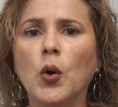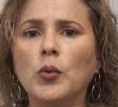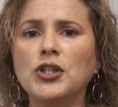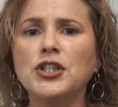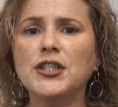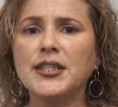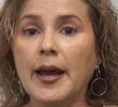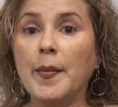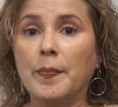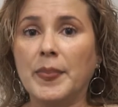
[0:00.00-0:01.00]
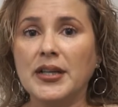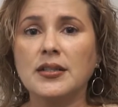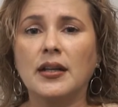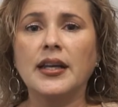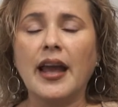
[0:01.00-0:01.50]
which is set
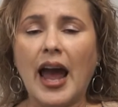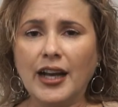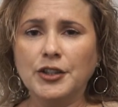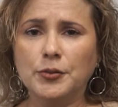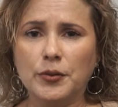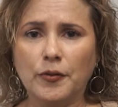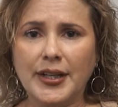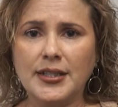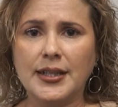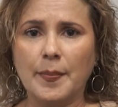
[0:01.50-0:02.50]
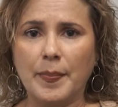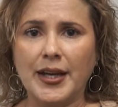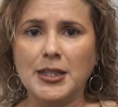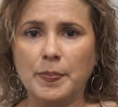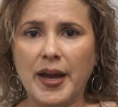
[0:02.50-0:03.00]
based on the actual rates that
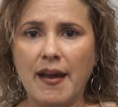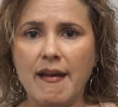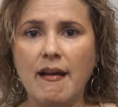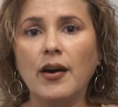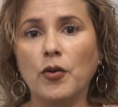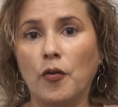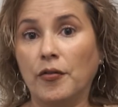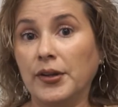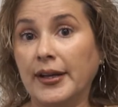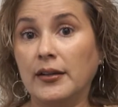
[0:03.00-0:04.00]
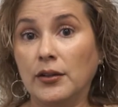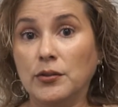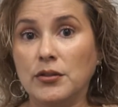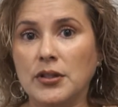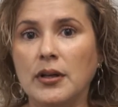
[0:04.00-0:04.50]
banks pay on overnight
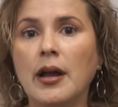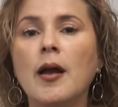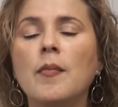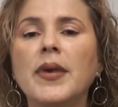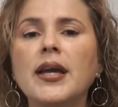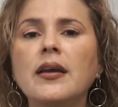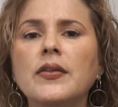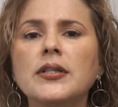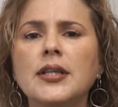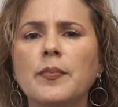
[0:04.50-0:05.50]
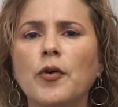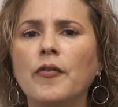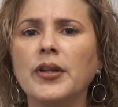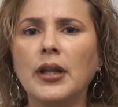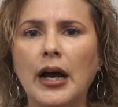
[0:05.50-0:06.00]
loans, making this a more
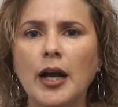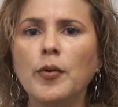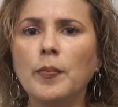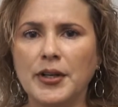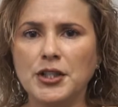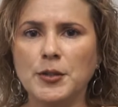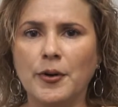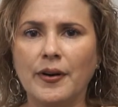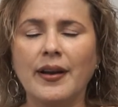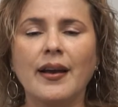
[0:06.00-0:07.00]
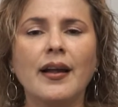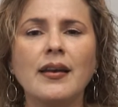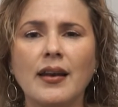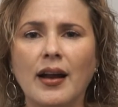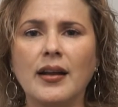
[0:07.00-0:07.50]
reliable benchmark
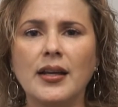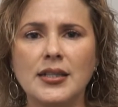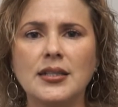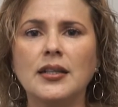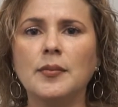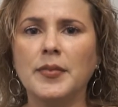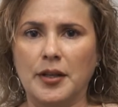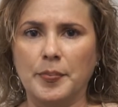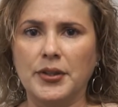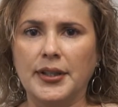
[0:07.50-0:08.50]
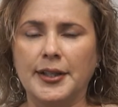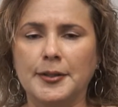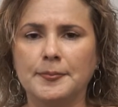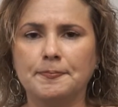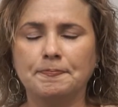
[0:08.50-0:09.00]
and not easily manipulated.